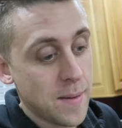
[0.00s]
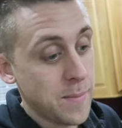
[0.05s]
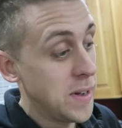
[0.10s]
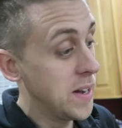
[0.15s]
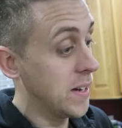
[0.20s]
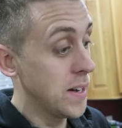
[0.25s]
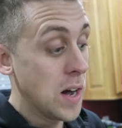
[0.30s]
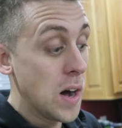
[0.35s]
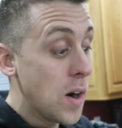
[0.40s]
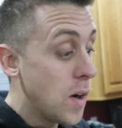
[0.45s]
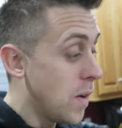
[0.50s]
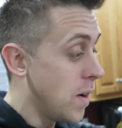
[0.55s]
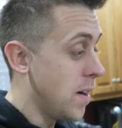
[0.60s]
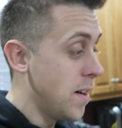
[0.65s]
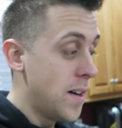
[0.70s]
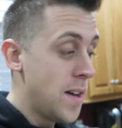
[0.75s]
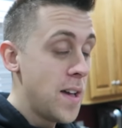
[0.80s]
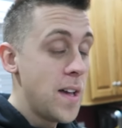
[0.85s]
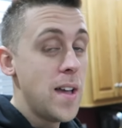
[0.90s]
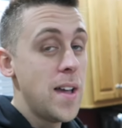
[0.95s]
And I'm like,
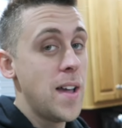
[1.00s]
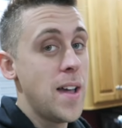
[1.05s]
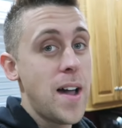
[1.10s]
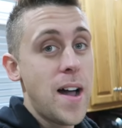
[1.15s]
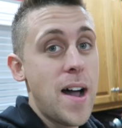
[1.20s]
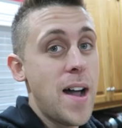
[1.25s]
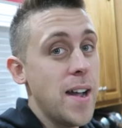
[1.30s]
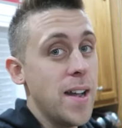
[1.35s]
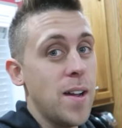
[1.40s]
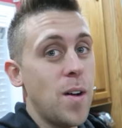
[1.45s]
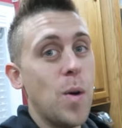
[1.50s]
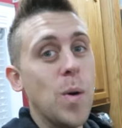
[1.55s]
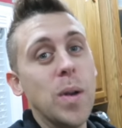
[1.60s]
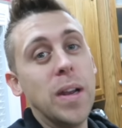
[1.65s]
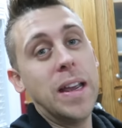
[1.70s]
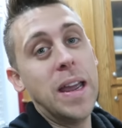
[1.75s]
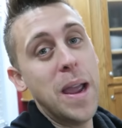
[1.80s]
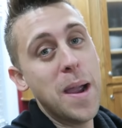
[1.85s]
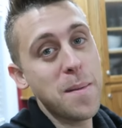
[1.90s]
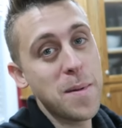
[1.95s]
no, I
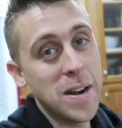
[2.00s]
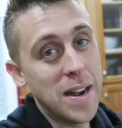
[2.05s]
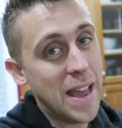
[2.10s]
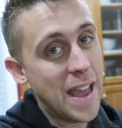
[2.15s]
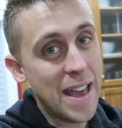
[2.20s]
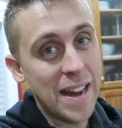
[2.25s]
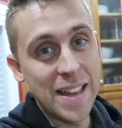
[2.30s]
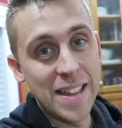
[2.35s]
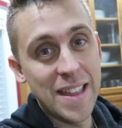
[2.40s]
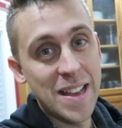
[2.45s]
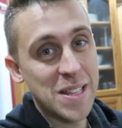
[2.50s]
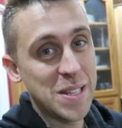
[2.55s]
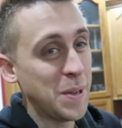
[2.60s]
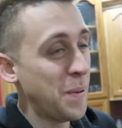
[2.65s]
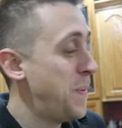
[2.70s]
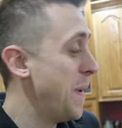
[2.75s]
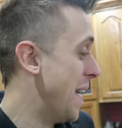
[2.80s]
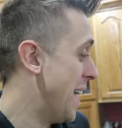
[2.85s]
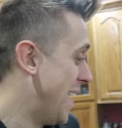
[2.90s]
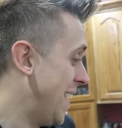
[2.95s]
hold a camera and edit. That's
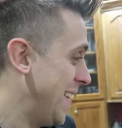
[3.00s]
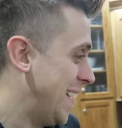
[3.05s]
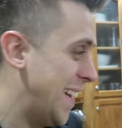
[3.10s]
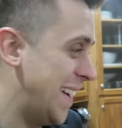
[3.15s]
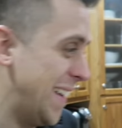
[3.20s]
about